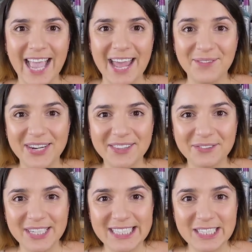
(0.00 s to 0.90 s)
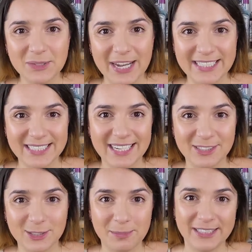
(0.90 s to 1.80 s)
And one of the reasons why I
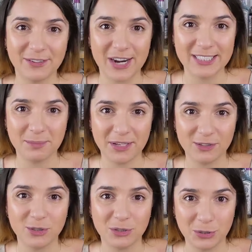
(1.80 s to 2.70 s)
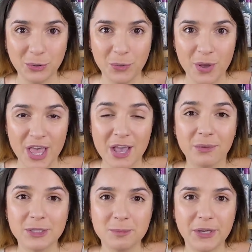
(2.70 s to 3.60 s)
decided to split the recipe into 2
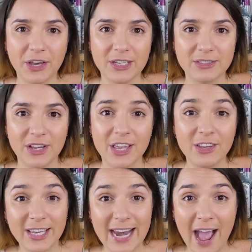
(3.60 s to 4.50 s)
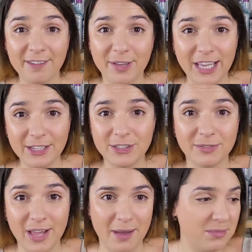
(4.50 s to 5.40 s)
was because you can have each
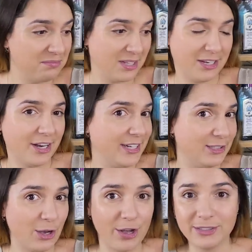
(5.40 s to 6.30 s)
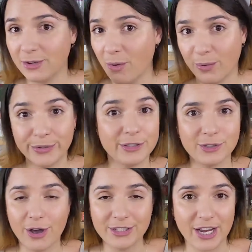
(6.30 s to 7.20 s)
of them, the curry sauce or the
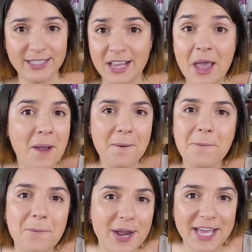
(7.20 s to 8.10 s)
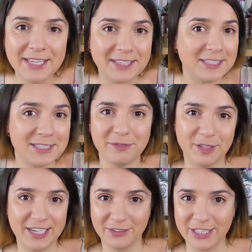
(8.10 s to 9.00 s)
Scotch eggs, with
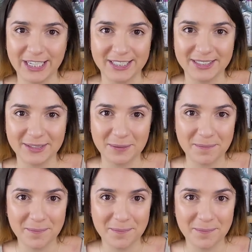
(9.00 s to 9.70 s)
different ingredients.